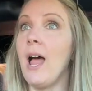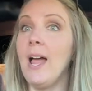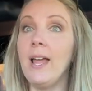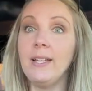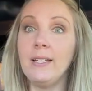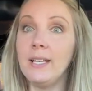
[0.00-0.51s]

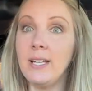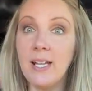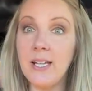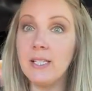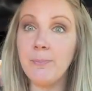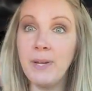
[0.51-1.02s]
I,
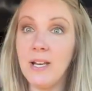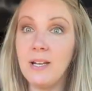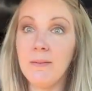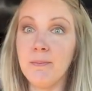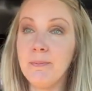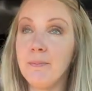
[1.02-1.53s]
it's
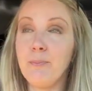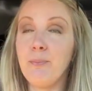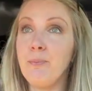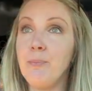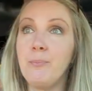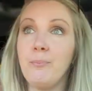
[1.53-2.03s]
been
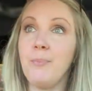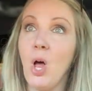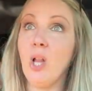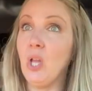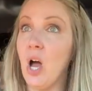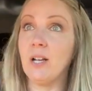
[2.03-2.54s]

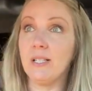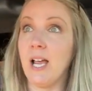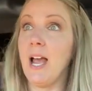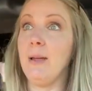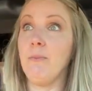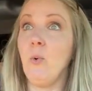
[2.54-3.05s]
a long
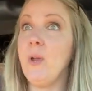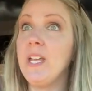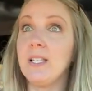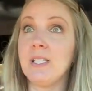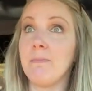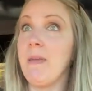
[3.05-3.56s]
time,
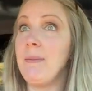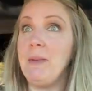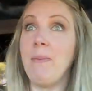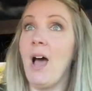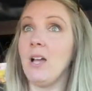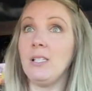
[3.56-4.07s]
weeks, maybe
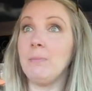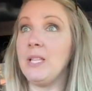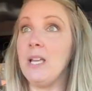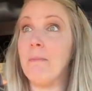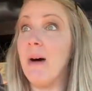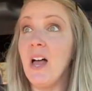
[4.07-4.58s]

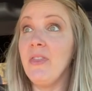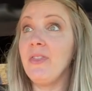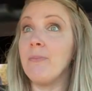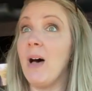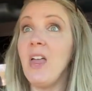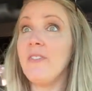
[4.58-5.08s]
possibly a
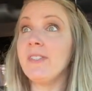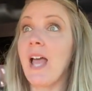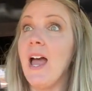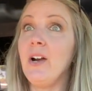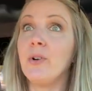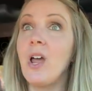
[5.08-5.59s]
month, months,
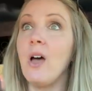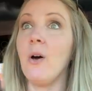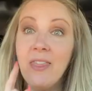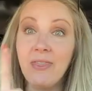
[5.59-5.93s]
I don't know.